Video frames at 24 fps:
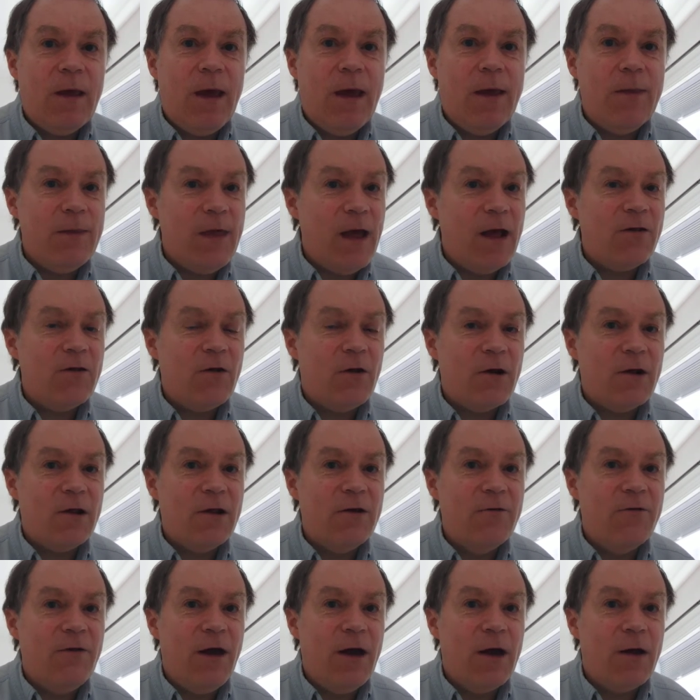And that's our
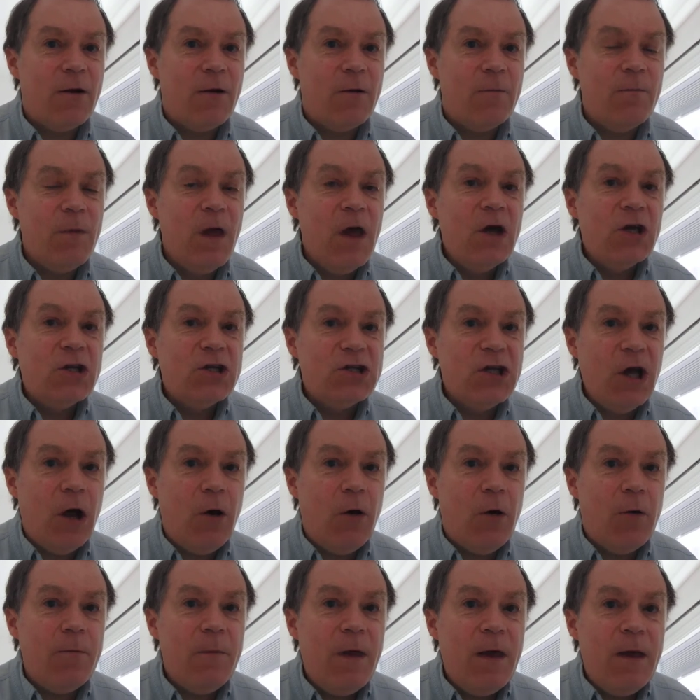cliffhanger. So,